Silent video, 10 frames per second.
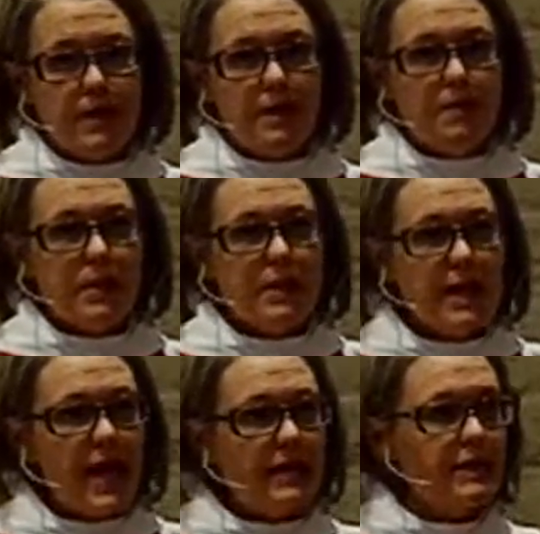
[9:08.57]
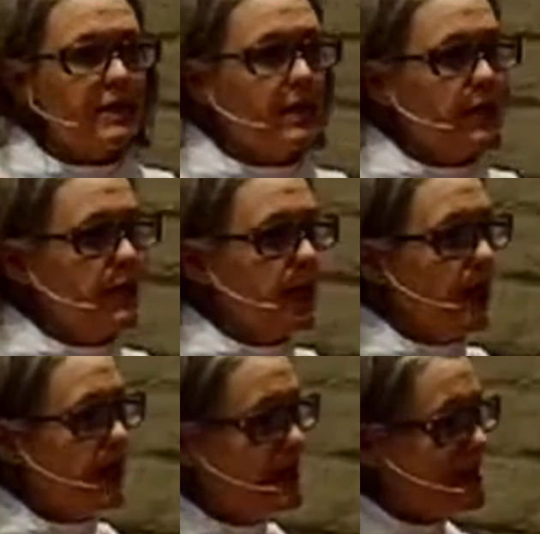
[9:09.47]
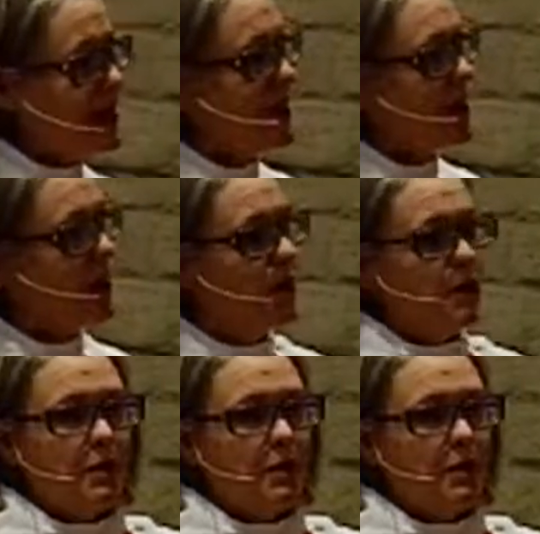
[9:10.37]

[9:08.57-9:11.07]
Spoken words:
But yet, and still,